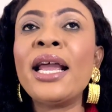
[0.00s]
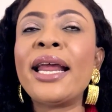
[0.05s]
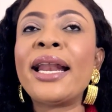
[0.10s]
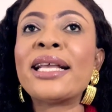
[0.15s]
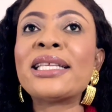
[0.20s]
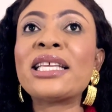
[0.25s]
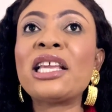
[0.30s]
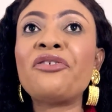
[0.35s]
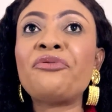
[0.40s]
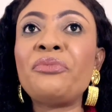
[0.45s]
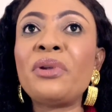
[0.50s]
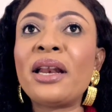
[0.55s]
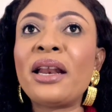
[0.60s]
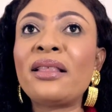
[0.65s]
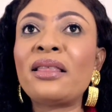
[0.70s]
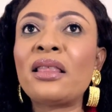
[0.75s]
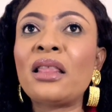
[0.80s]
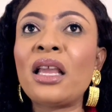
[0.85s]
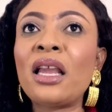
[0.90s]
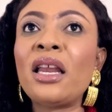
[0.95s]
It doesn't give me
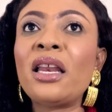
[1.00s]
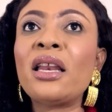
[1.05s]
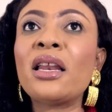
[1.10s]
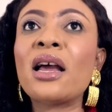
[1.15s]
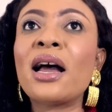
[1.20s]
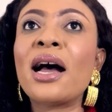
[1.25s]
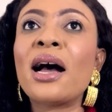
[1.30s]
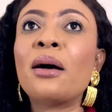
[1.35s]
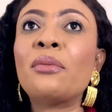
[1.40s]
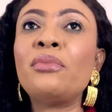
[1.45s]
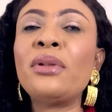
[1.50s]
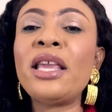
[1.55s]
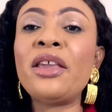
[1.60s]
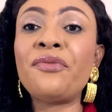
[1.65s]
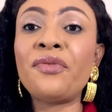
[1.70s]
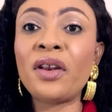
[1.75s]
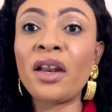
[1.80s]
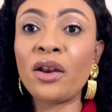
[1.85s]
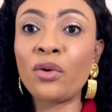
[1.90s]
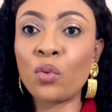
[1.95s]
anything
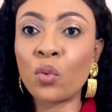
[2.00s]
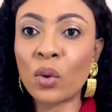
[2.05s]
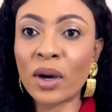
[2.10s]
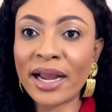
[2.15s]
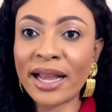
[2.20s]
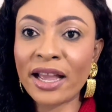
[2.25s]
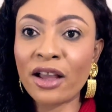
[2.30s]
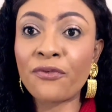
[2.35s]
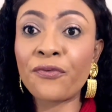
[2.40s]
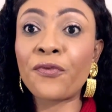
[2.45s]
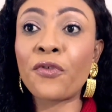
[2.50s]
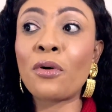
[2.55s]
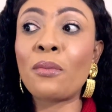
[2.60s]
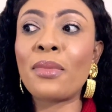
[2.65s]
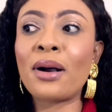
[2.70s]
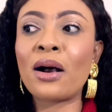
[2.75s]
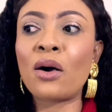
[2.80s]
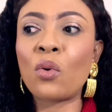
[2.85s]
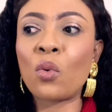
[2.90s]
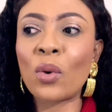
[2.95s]
evening wear,
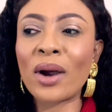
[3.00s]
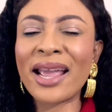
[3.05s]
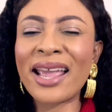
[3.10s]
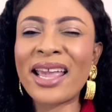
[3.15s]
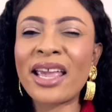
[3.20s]
formal wear.